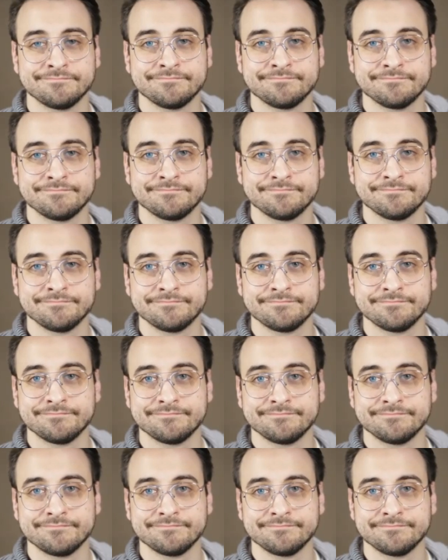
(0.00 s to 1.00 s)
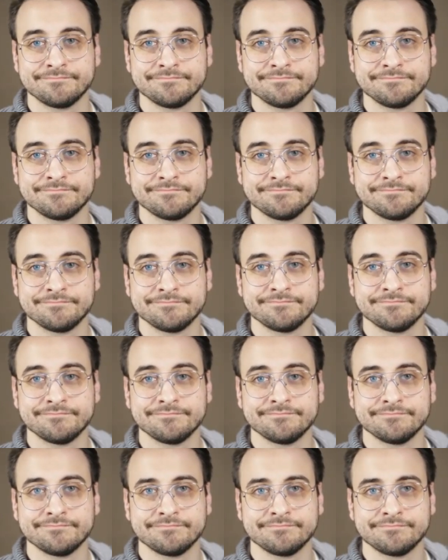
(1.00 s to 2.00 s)

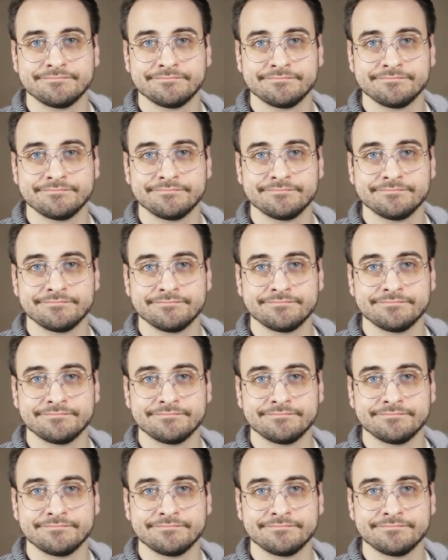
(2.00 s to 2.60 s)
No words are spoken by the person on screen.